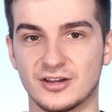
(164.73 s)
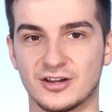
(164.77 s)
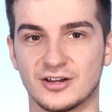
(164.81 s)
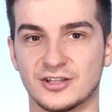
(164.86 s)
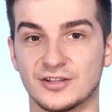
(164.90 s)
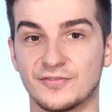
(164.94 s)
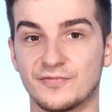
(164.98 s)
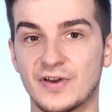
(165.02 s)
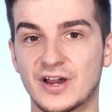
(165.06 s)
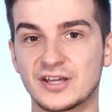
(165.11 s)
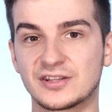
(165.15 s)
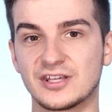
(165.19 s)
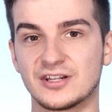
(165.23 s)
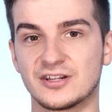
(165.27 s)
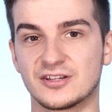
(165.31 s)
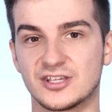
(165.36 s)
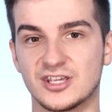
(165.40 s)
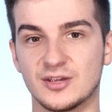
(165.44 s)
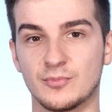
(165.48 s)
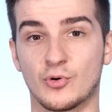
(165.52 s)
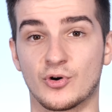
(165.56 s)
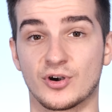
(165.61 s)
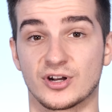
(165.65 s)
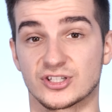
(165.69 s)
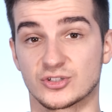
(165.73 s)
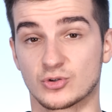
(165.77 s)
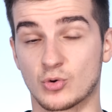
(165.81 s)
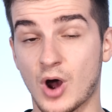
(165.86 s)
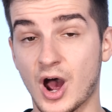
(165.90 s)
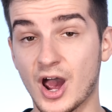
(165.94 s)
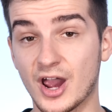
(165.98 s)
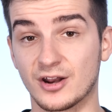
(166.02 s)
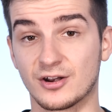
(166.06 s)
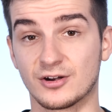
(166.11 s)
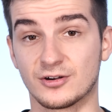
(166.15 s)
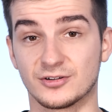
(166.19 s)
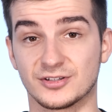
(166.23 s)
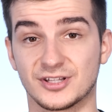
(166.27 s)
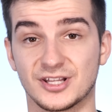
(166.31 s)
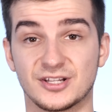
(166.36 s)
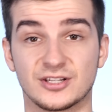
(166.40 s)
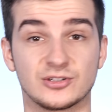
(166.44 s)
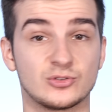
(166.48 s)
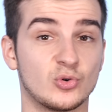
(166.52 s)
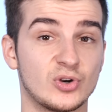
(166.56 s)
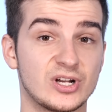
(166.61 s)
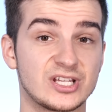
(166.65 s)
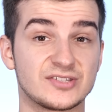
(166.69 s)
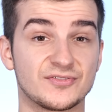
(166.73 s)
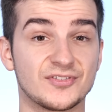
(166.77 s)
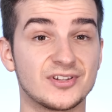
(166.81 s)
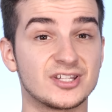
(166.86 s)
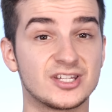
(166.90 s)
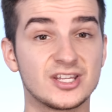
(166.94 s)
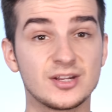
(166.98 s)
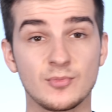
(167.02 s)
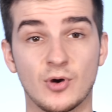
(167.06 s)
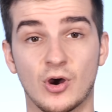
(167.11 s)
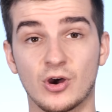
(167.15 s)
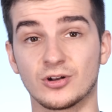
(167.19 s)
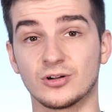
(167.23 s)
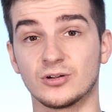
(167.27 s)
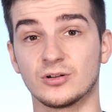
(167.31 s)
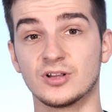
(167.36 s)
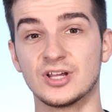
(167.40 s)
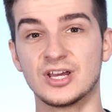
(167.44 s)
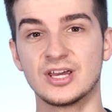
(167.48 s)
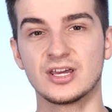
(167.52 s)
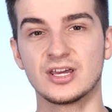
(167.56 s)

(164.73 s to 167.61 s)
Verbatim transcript: Uh, the fact that the keyboard is quieter than the 2017 model model